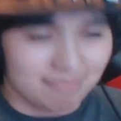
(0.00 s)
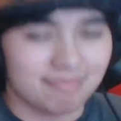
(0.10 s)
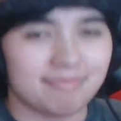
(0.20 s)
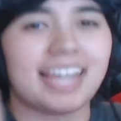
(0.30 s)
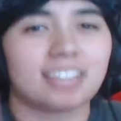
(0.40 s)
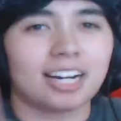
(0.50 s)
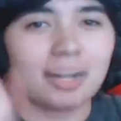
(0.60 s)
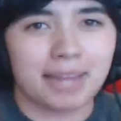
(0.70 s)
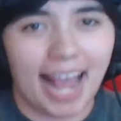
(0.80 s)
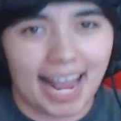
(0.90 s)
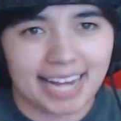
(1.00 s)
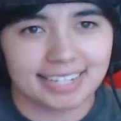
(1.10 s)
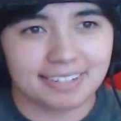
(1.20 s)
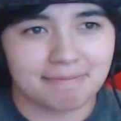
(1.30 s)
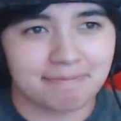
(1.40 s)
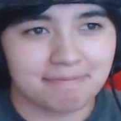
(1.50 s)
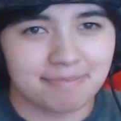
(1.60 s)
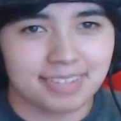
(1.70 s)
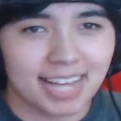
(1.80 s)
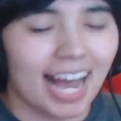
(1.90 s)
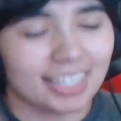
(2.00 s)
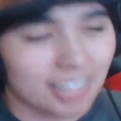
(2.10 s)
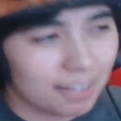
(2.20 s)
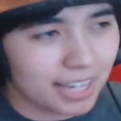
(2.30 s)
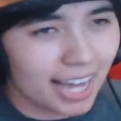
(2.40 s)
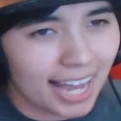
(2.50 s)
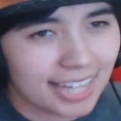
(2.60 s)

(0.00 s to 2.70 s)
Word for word: it's gonna be Aang. I love you, Ed,